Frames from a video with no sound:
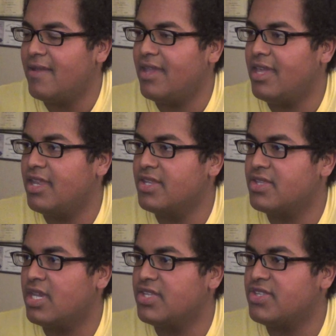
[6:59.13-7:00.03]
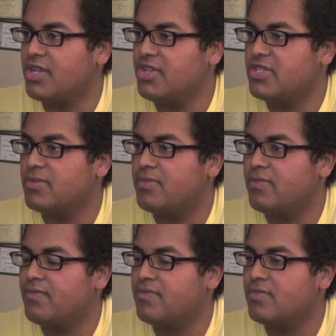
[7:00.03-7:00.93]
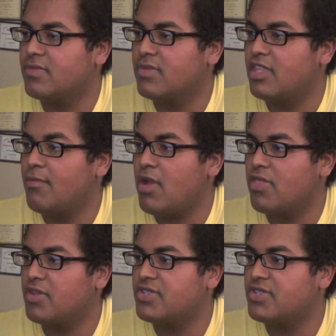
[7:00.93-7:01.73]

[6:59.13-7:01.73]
And then Sanji's mother